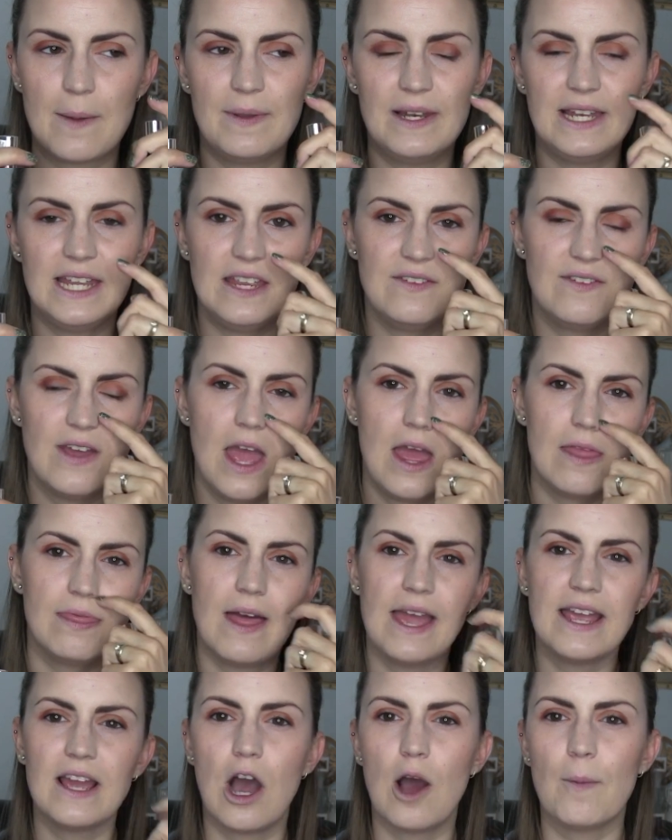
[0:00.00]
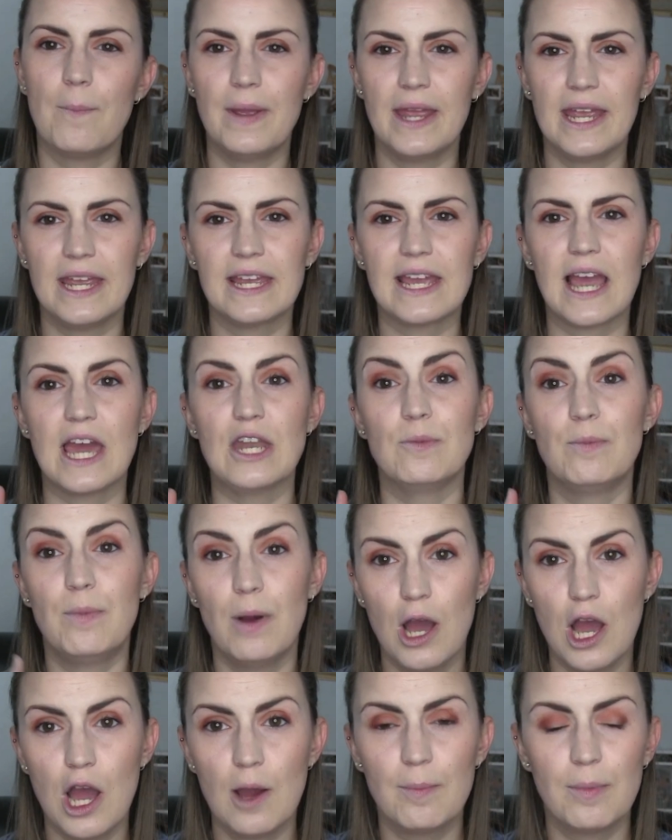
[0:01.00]
I believe they are pink and
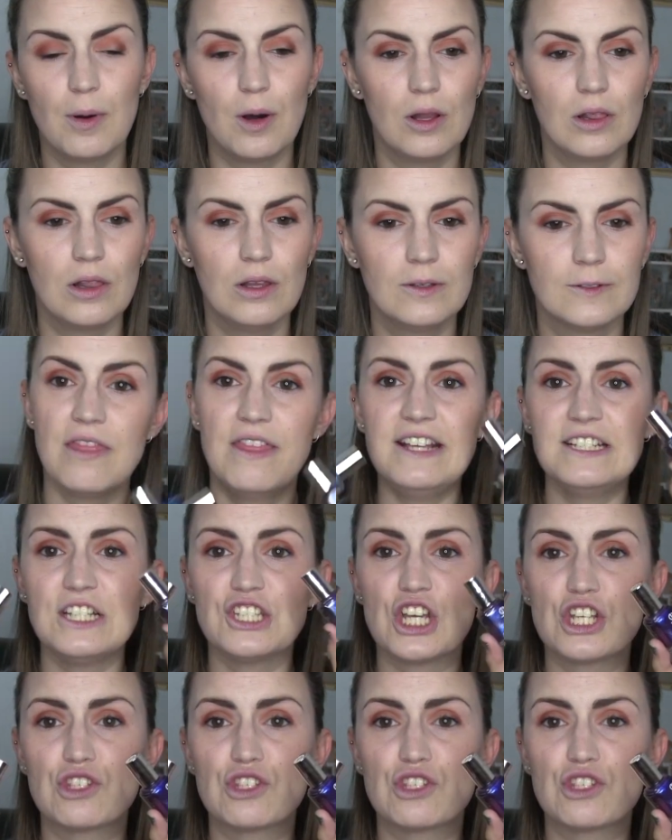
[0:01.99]
purple. These are